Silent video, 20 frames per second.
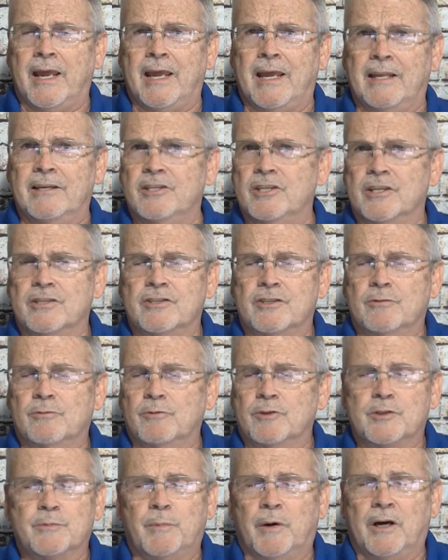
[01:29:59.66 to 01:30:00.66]
And just to
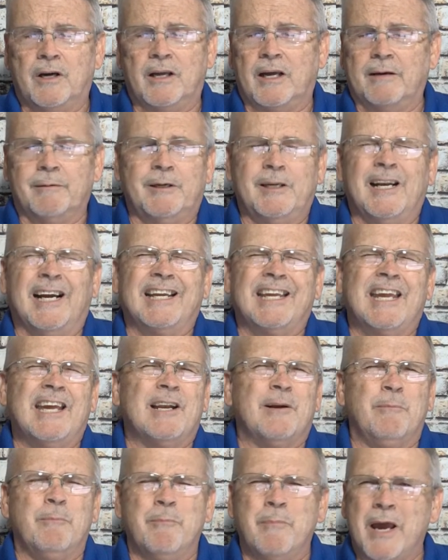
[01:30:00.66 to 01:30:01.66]
respond, I mean, I
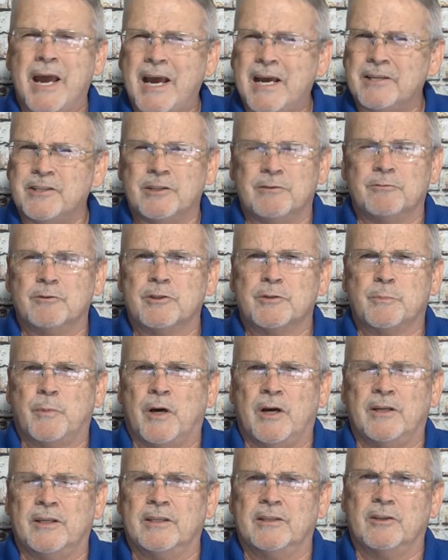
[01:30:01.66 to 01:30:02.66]
can't imagine
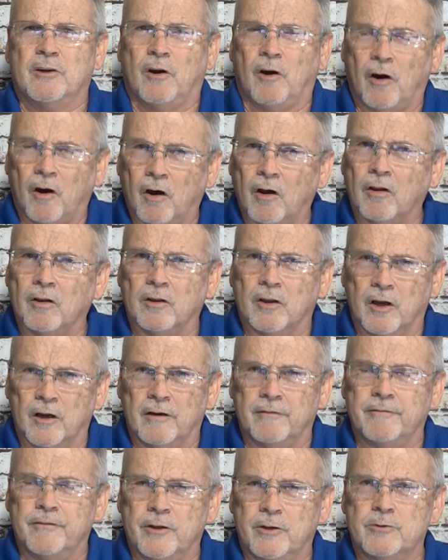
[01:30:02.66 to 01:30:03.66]
responding to all
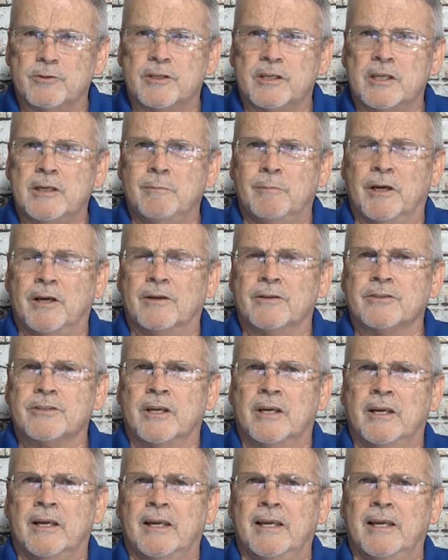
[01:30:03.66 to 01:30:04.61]
of those emails.